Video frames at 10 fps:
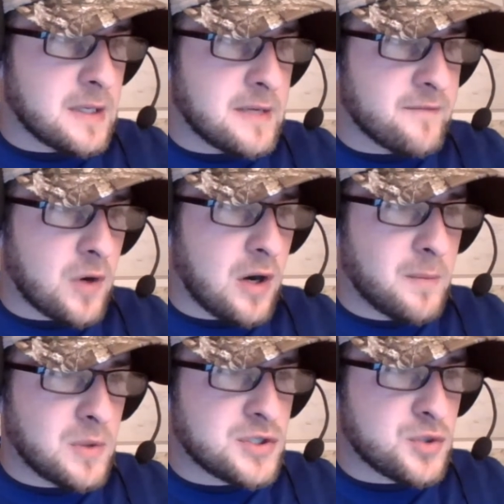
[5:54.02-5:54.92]
For
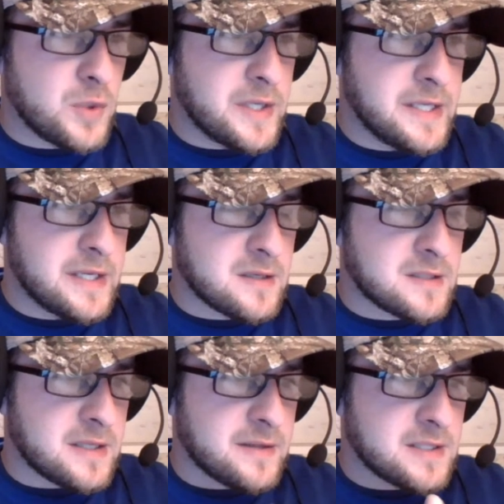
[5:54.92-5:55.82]
almost 20
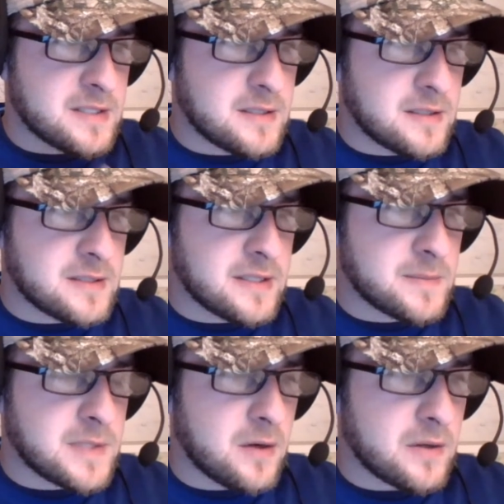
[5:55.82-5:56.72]
years, now this is
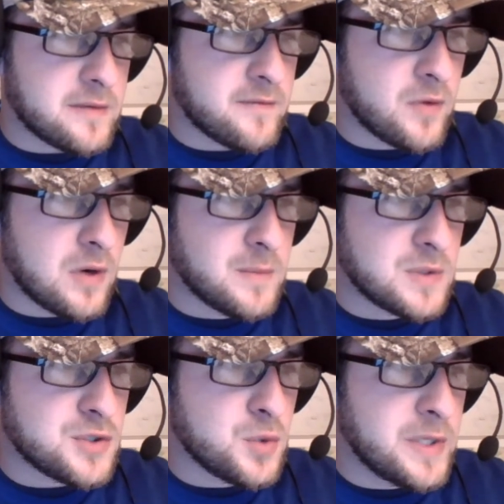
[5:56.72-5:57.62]
him talking, for
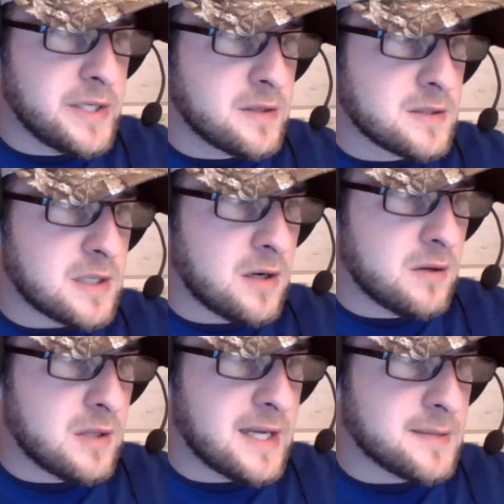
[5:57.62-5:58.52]
almost 20 years,
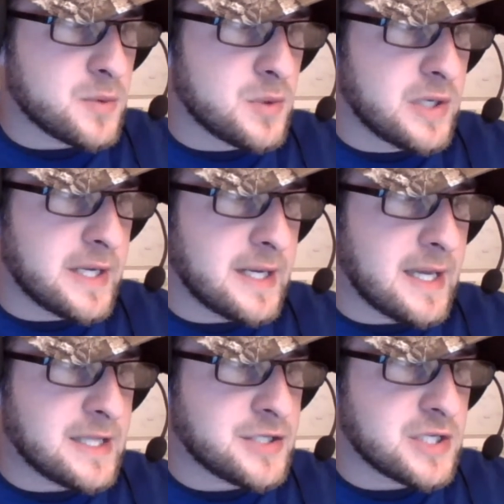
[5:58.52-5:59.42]
all labs were looking
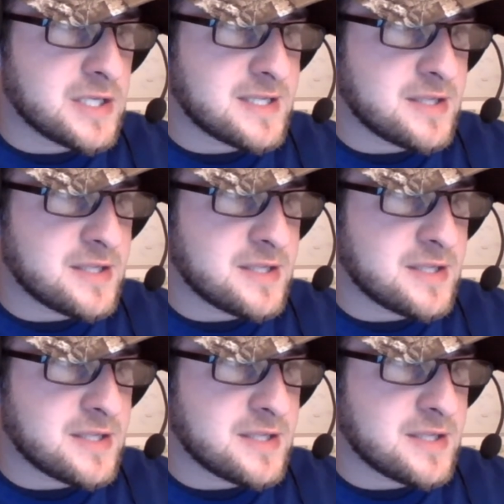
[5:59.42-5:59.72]
at just